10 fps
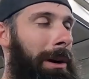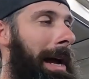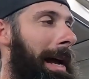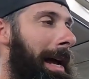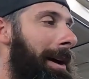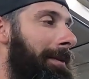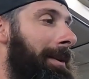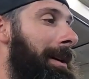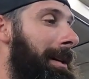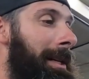I have
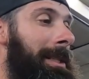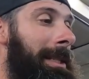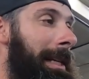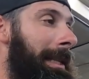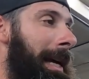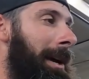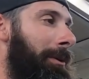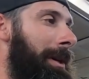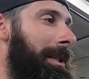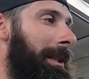seen
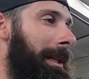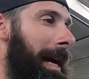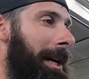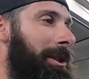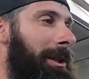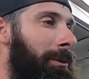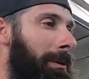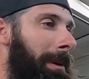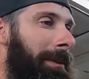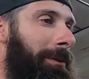that recently. Actually,
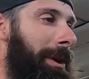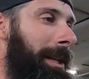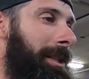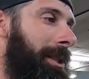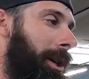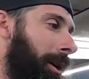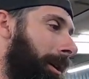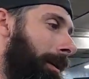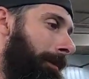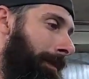one of my friends,
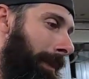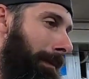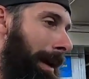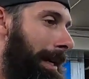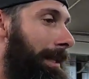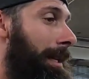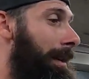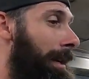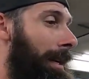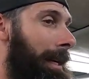Doug Macy,
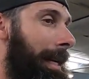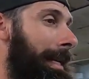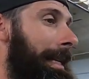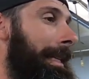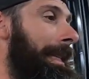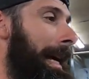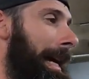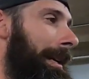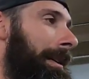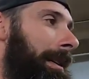he did
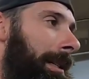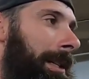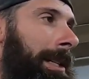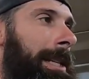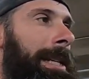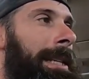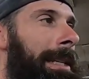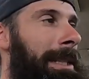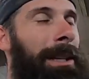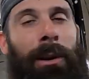that because he
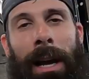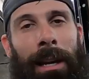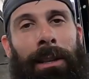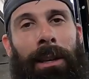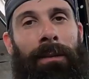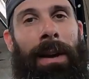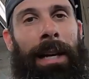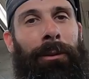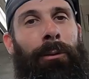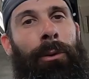still had the
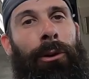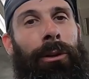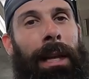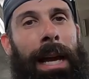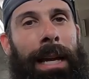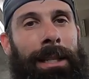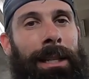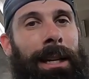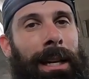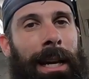factory rear
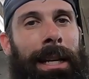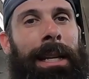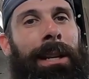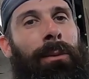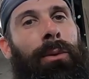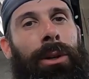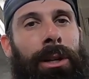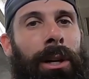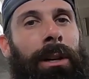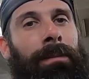glass and he didn't want
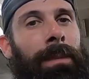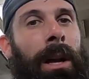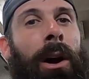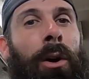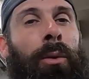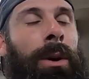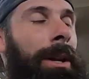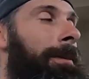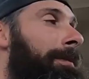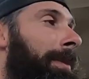to cut a hole in it.